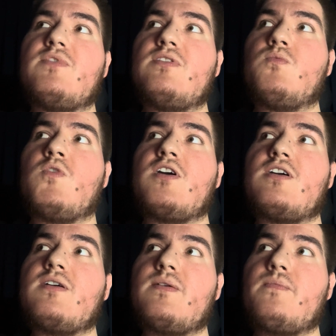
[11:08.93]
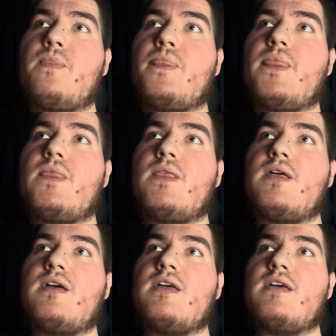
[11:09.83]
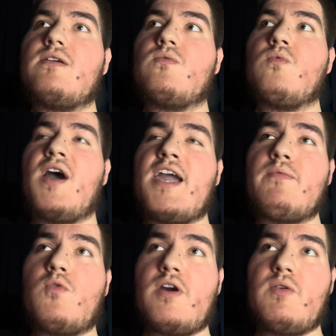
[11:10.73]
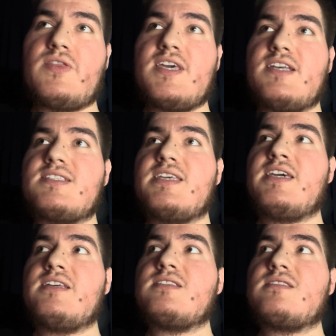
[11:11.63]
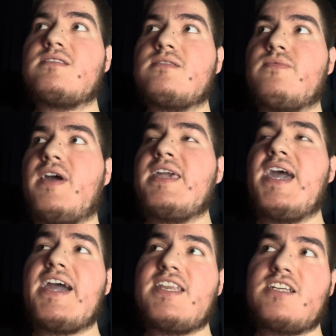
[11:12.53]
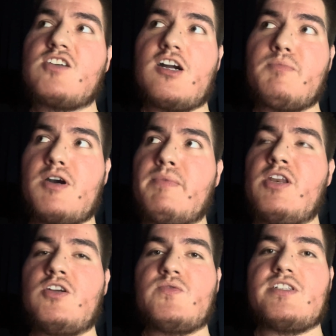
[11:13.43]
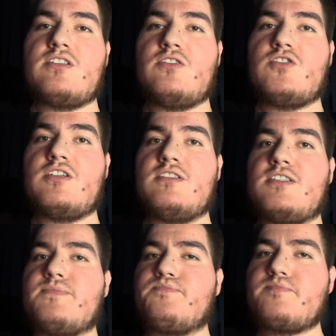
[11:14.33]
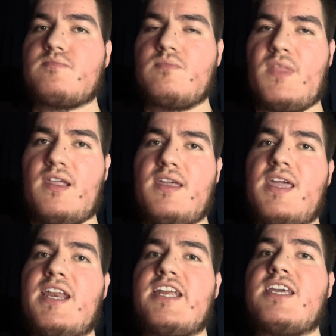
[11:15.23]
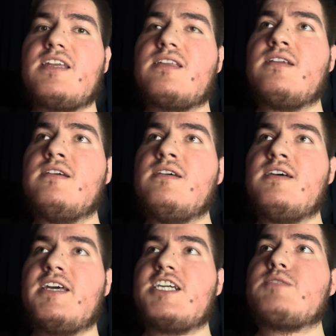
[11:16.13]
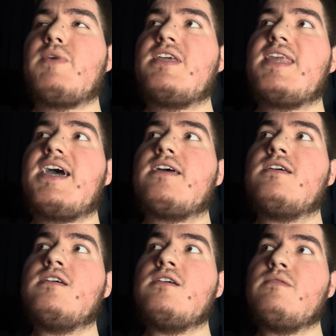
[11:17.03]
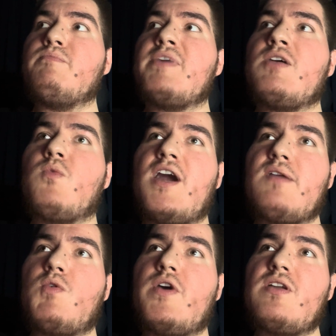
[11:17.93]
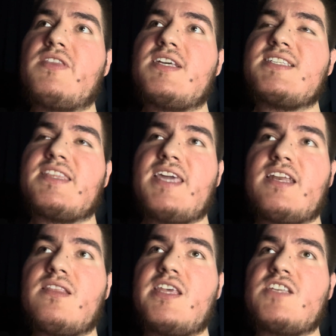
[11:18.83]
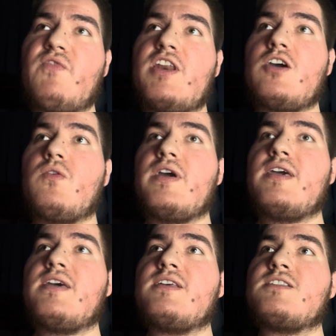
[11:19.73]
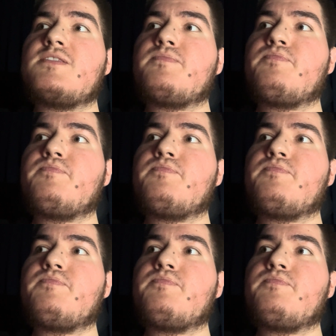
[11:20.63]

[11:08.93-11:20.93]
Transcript: where I am going with this is, I did talk about my New Year's resolutions, and I did explain that. But where I'm going with this at the end of this video is,